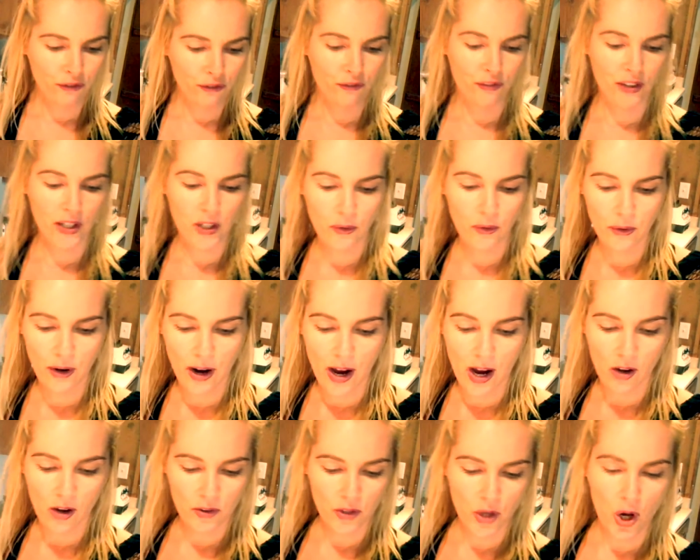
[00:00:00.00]
figure
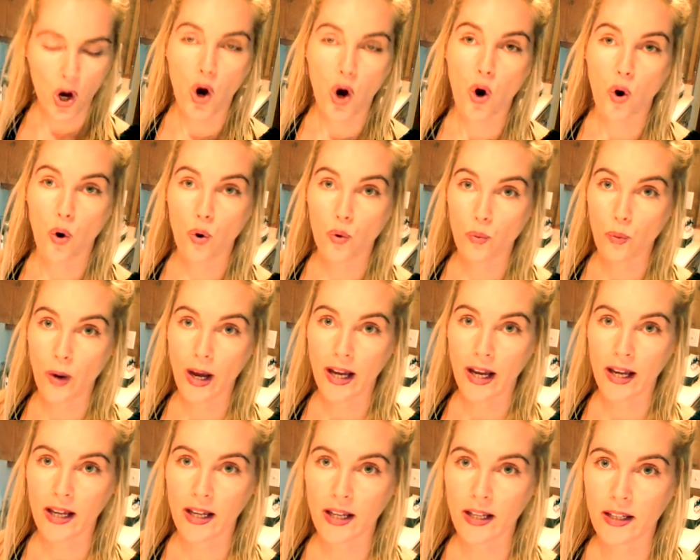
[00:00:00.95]
out a
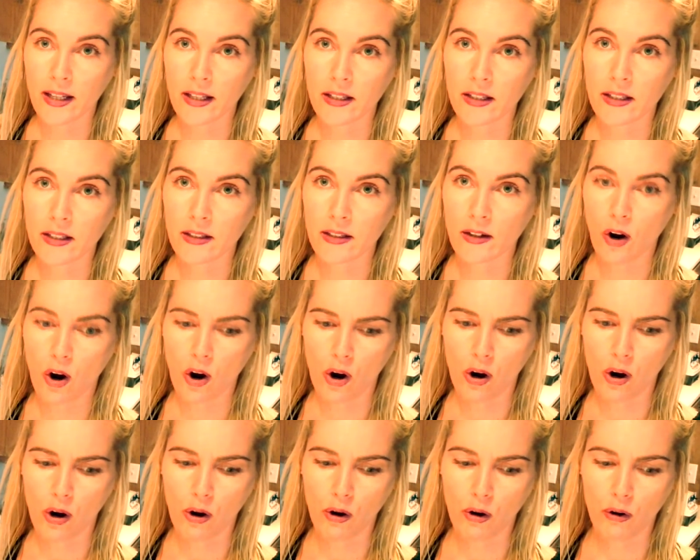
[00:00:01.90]
way
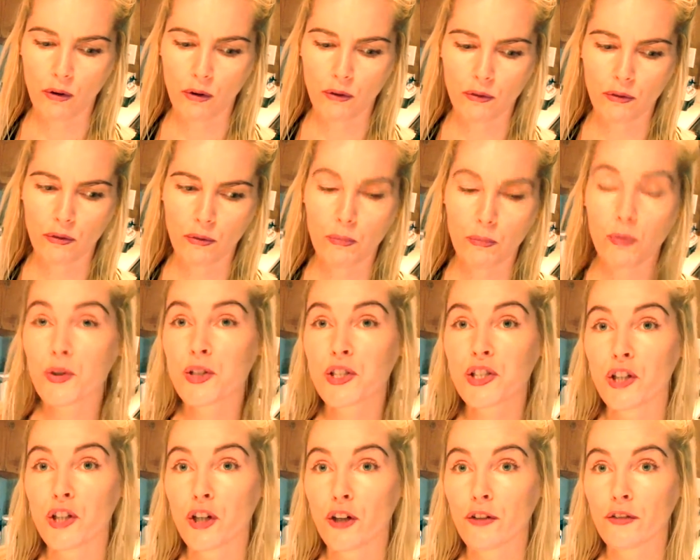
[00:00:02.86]
of
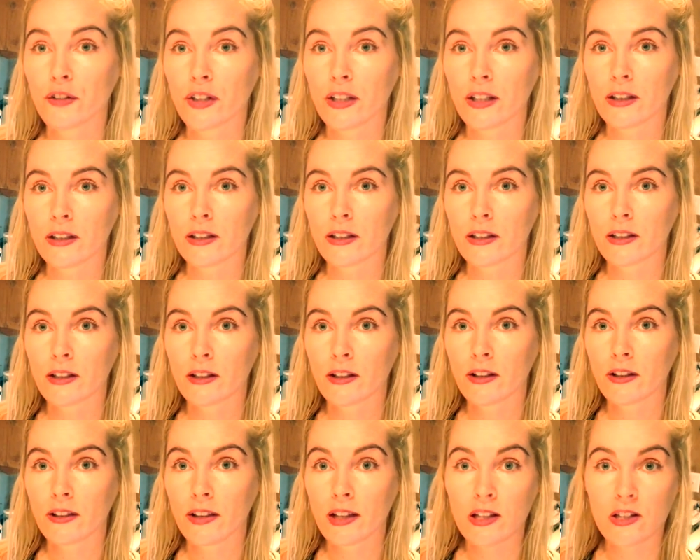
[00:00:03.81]
preserving
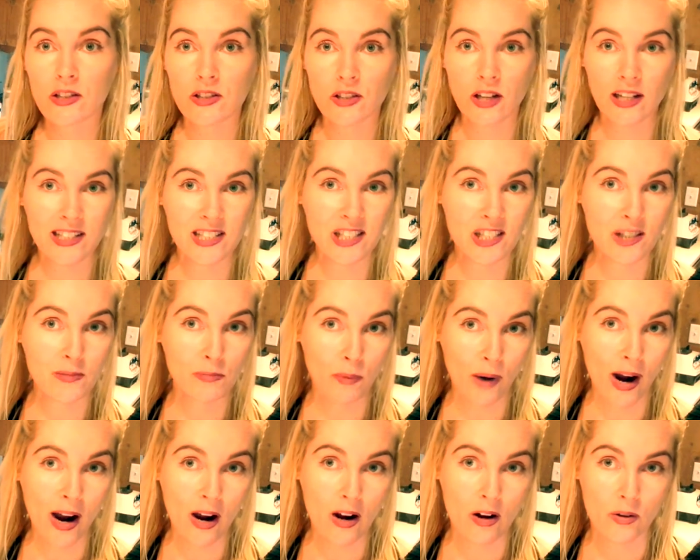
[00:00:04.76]
things like
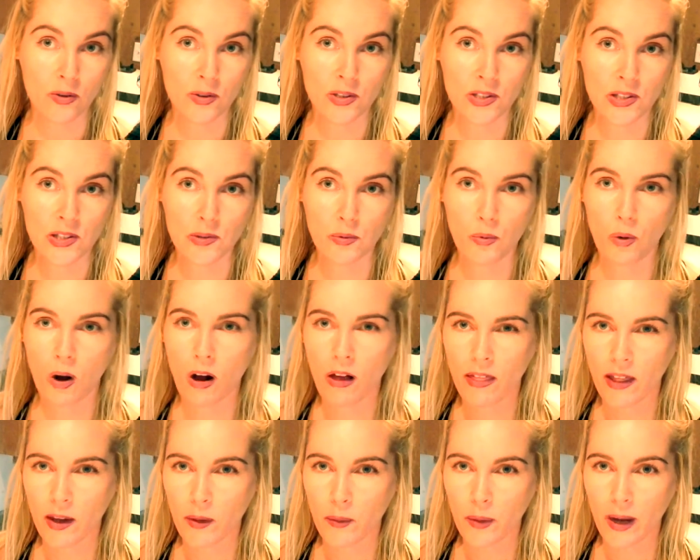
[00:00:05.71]
sprouts while
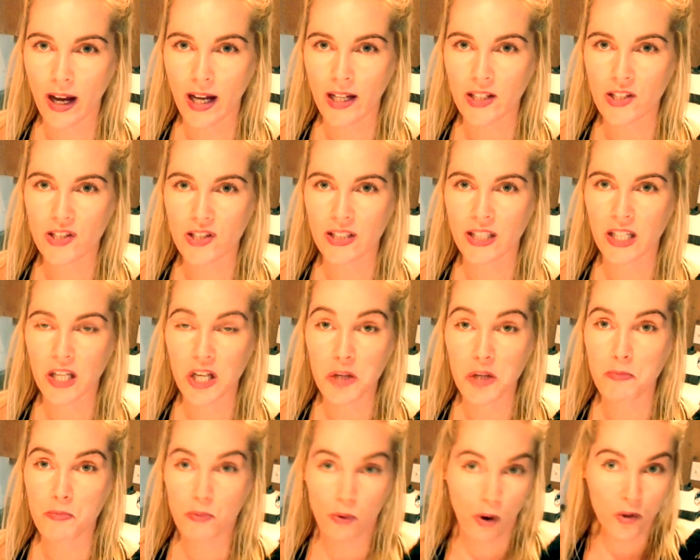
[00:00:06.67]
they were actually
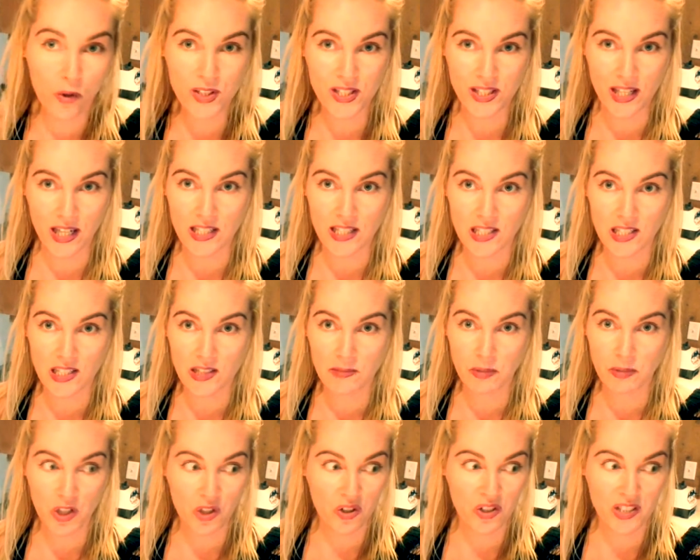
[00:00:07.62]
in process,
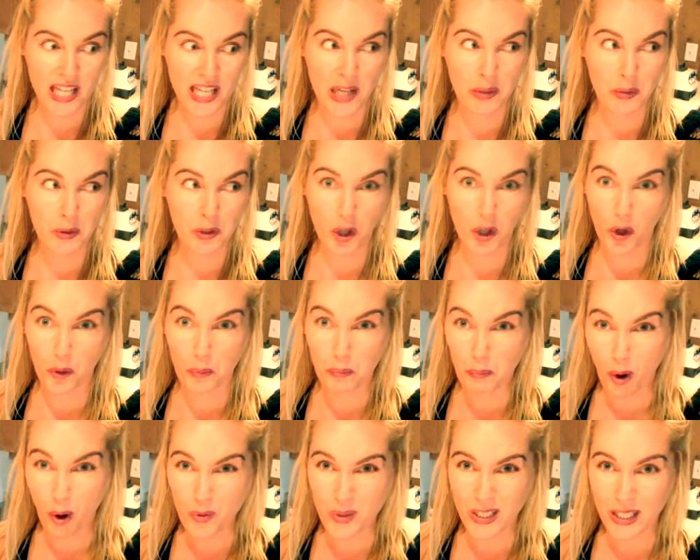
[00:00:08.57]
because they would go
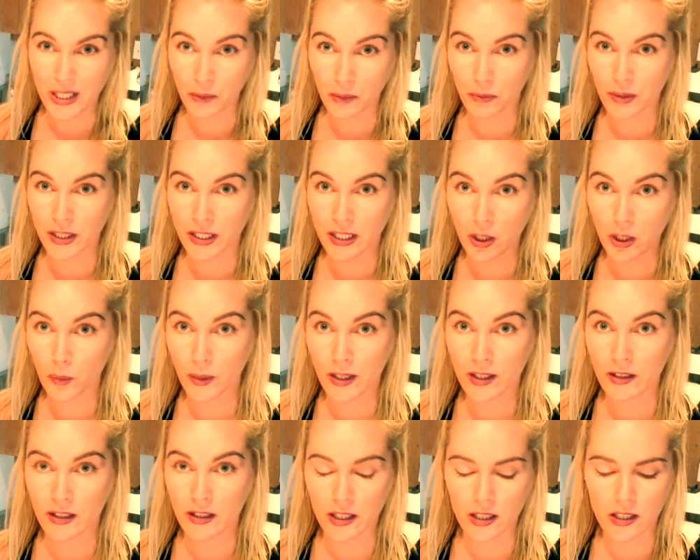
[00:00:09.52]
moldy really
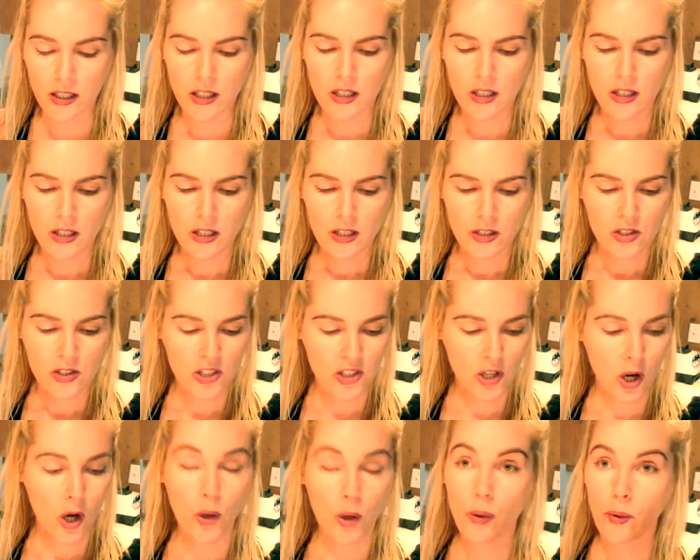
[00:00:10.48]
quickly.
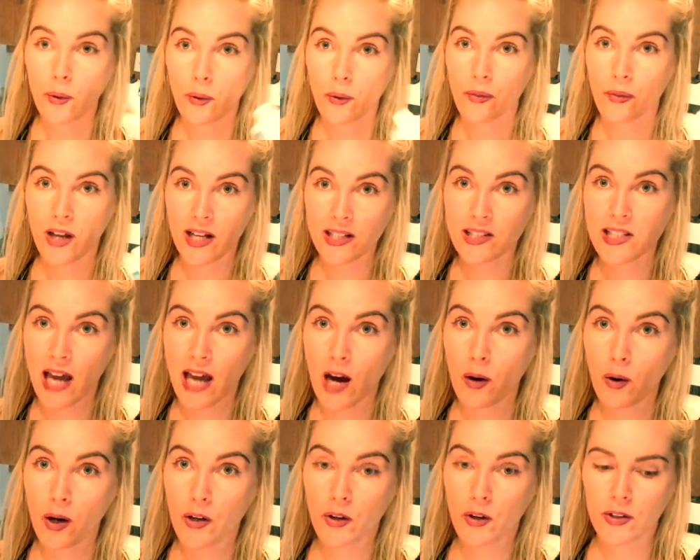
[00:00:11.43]
So that's how
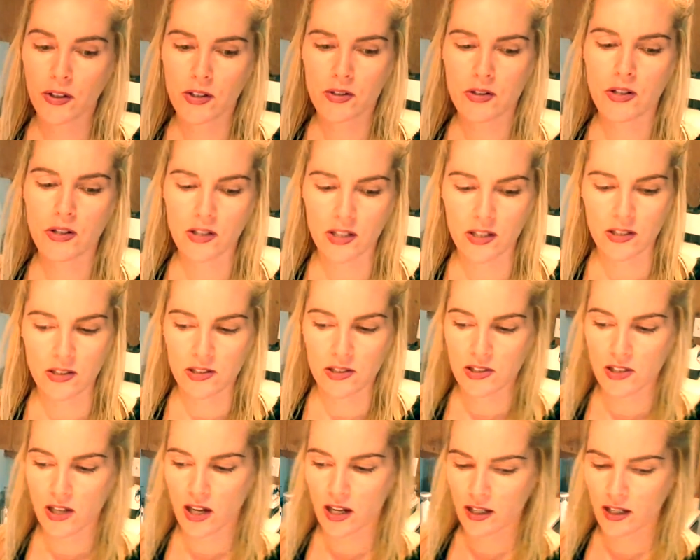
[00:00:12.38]
I got into
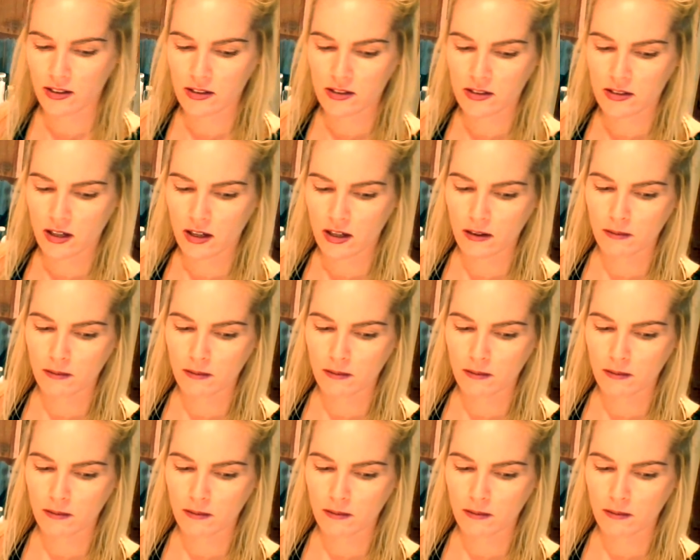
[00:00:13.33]
this, and